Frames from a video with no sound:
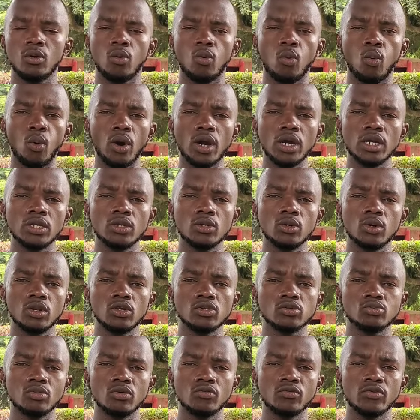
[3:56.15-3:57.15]
why do you
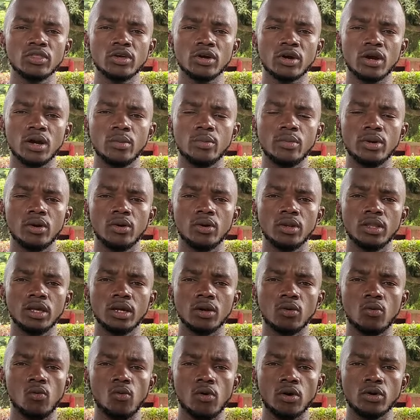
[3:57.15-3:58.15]
always move with the camera, or
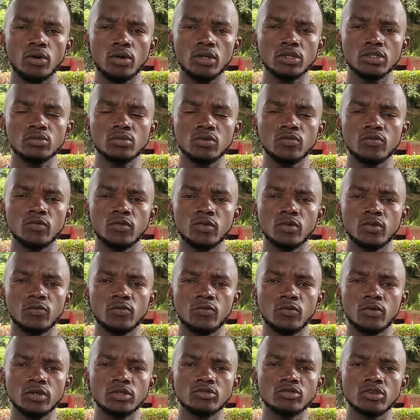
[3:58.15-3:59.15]
like, why do you always move with your
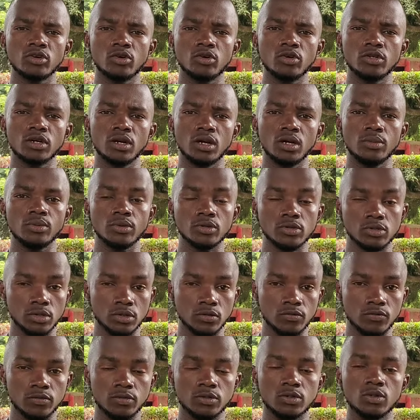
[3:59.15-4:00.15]
phone, recording up
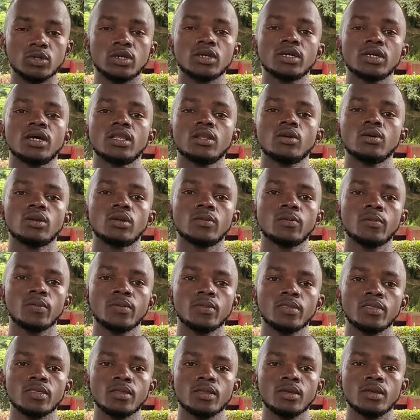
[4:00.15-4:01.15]
yourself talking alone?
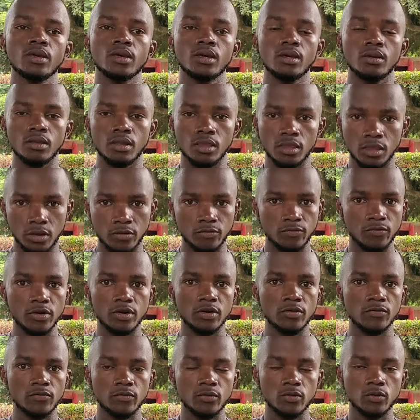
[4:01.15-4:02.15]
There are
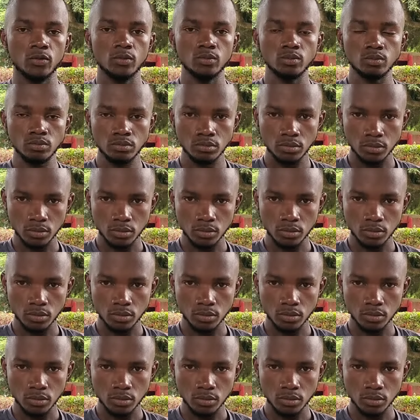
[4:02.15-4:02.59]
very few